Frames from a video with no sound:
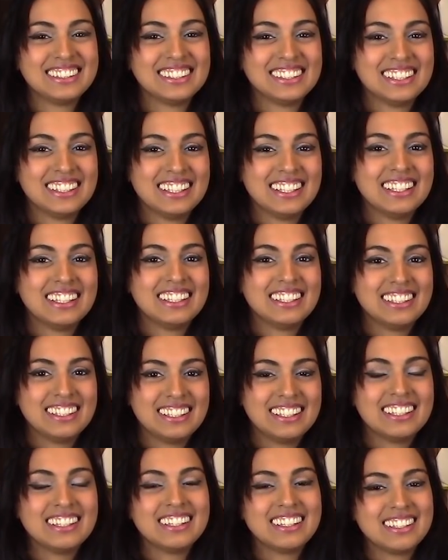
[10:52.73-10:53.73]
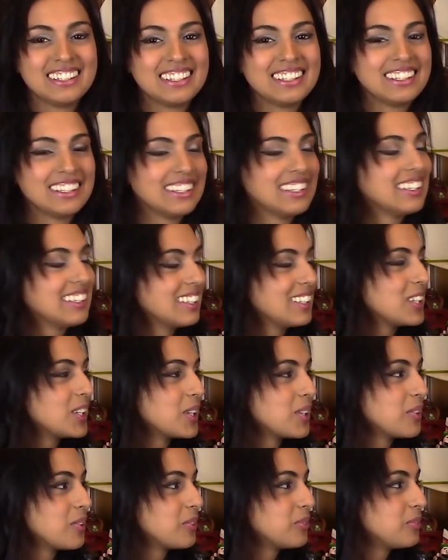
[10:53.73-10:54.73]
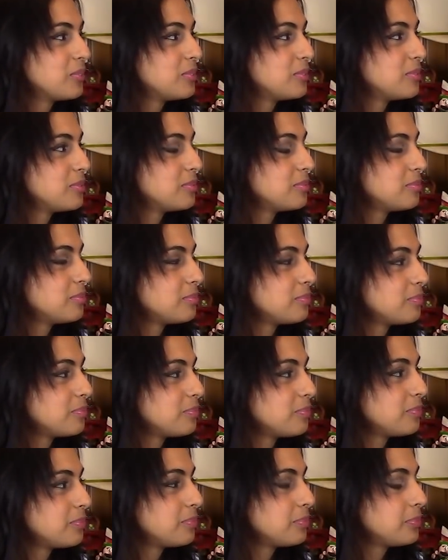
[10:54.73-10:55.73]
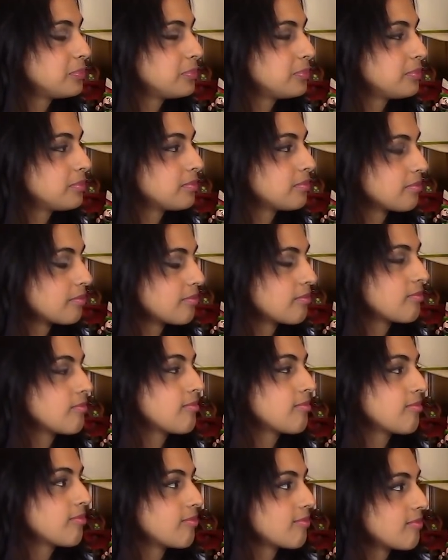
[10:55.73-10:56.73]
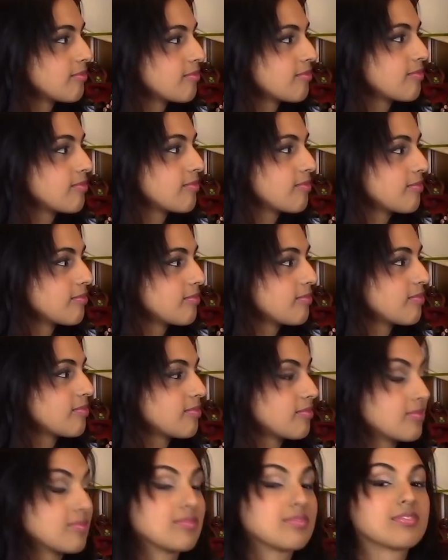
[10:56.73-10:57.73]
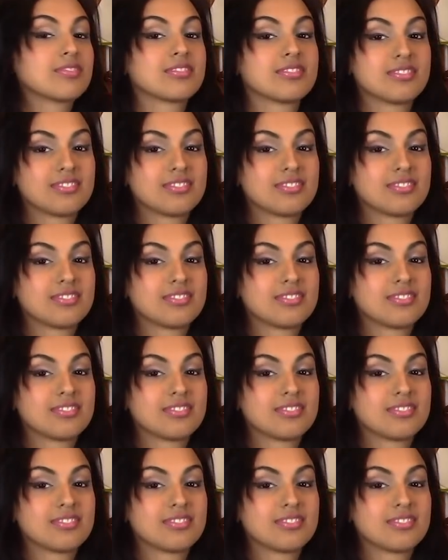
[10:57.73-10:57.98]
[no speech]